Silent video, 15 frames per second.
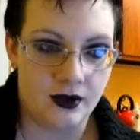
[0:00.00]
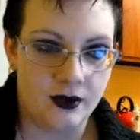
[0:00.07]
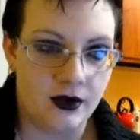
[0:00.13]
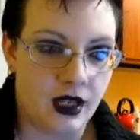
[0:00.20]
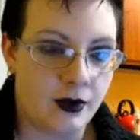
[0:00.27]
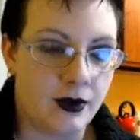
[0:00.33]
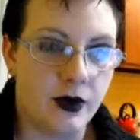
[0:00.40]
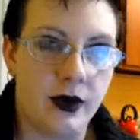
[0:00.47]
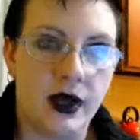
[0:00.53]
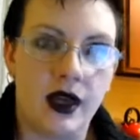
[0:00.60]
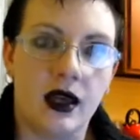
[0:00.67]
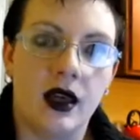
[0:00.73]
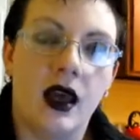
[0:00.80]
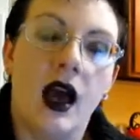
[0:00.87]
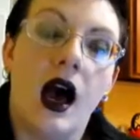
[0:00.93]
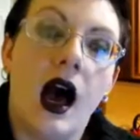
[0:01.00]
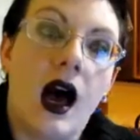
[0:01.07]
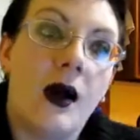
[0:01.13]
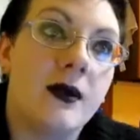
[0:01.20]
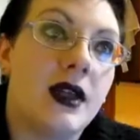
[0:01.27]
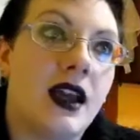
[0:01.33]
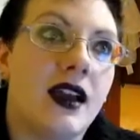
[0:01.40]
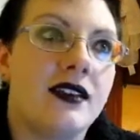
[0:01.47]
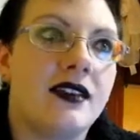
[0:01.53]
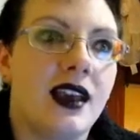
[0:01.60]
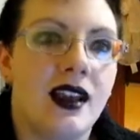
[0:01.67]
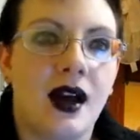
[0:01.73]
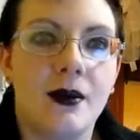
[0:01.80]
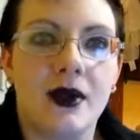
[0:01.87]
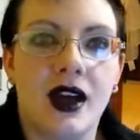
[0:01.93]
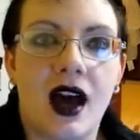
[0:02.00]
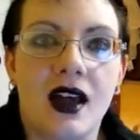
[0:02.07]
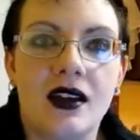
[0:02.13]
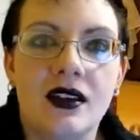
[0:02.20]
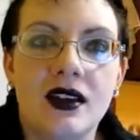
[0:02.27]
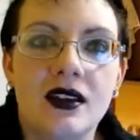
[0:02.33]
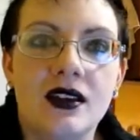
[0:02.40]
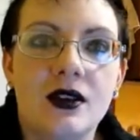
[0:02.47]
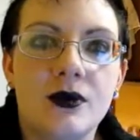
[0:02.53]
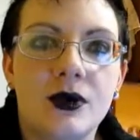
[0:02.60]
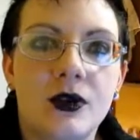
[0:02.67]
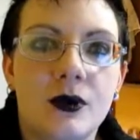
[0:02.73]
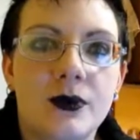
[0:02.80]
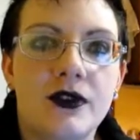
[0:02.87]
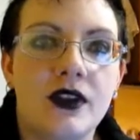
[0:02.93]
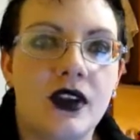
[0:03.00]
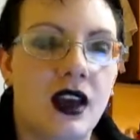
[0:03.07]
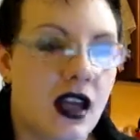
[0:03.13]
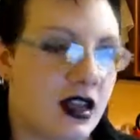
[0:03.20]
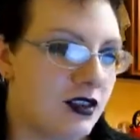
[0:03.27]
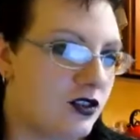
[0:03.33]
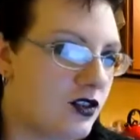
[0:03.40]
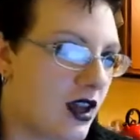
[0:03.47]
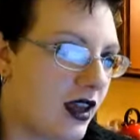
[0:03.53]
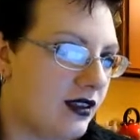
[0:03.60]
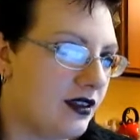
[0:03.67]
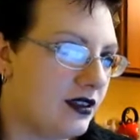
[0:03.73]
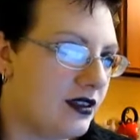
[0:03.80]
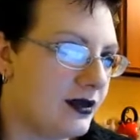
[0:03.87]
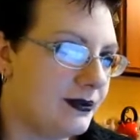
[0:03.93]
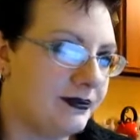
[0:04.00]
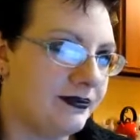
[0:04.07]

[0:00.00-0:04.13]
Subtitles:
Tablequake. Like I said, I'm the god of nincompoops. It's just,